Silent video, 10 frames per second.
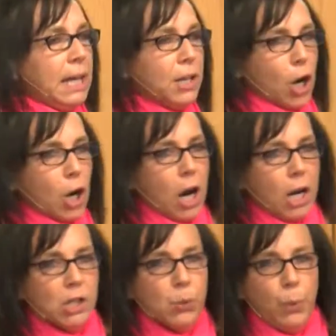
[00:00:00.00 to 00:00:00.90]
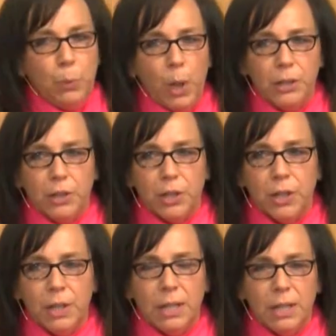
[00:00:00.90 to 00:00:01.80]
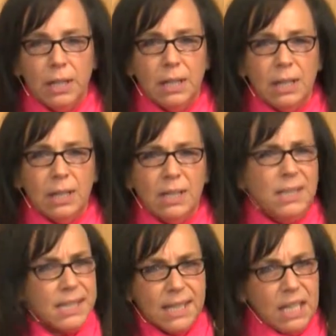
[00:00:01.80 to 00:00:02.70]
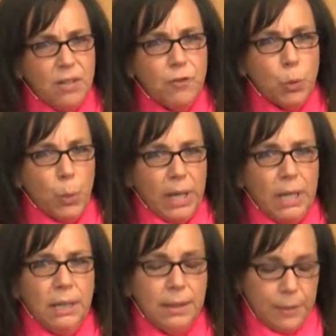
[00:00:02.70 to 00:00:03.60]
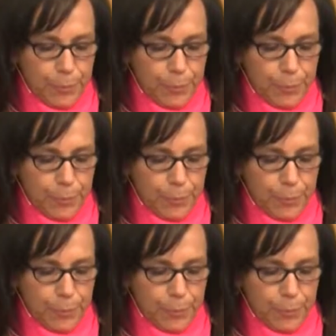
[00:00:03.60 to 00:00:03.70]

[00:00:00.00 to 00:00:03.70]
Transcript: in our hearts we wonder, does evil win?